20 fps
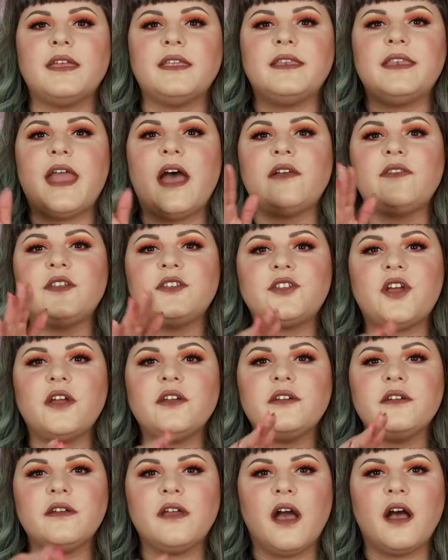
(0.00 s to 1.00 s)
Now, the
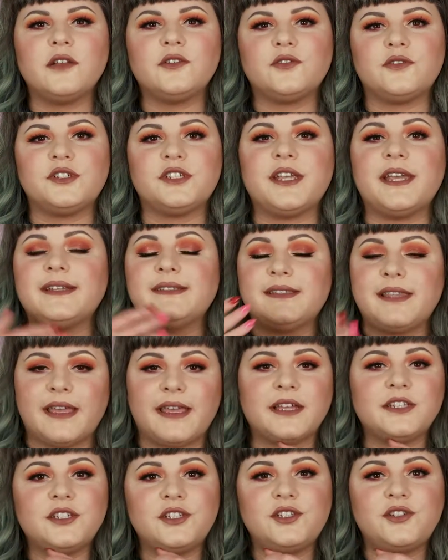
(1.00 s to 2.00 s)
darker contour shades,
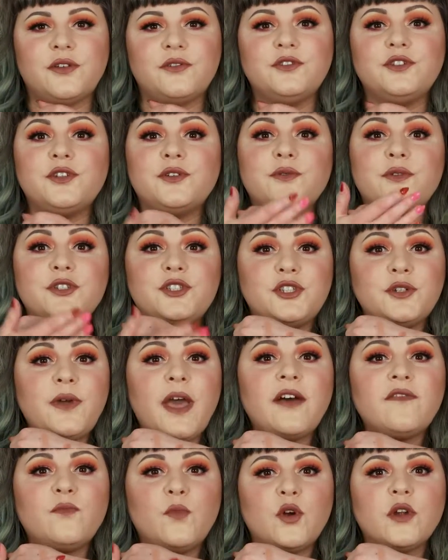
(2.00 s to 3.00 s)
like I just showed you, do
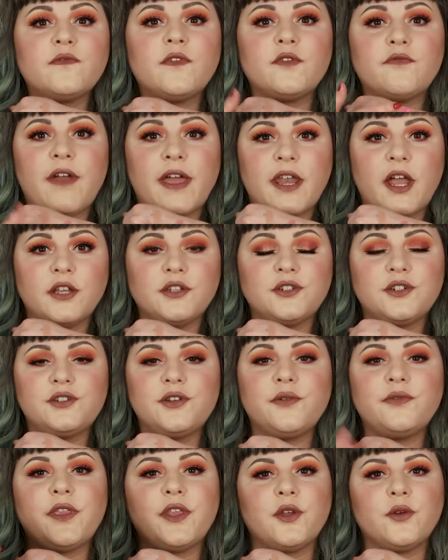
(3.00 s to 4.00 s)
have more of a red
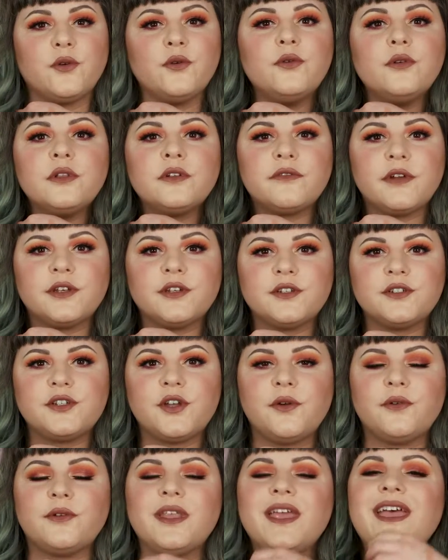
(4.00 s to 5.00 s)
undertone than a cooler
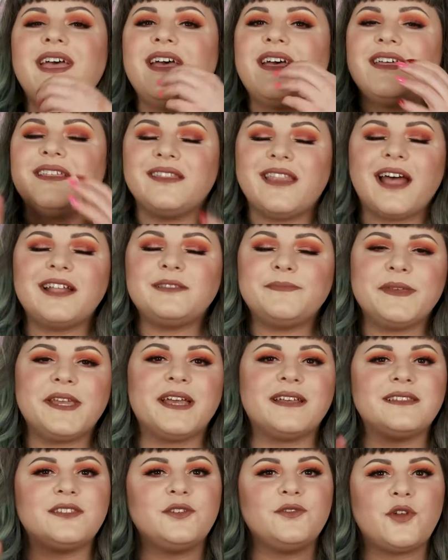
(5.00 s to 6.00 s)
undertone, and that's
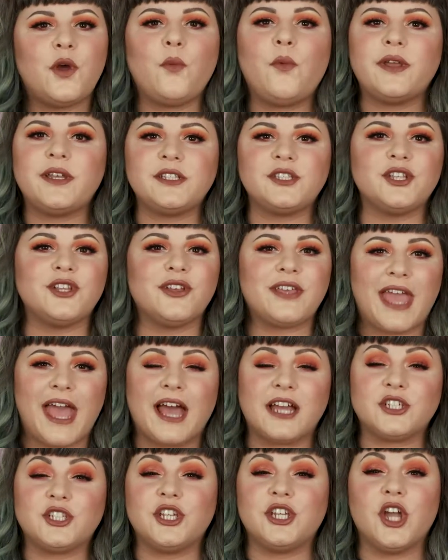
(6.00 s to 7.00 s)
because you don't want it to look
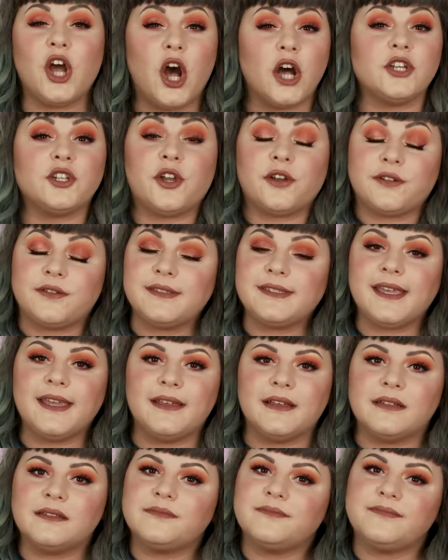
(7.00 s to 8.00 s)
ashy on darker
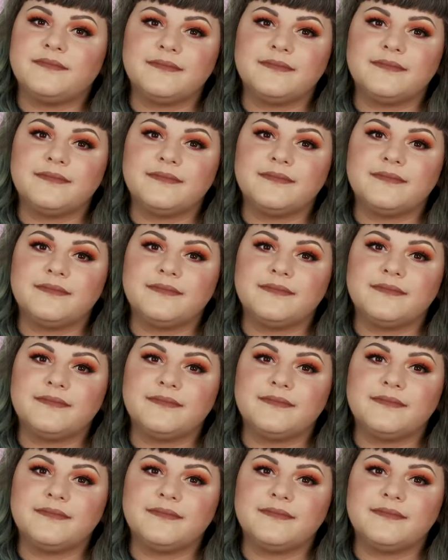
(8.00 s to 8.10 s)
skin.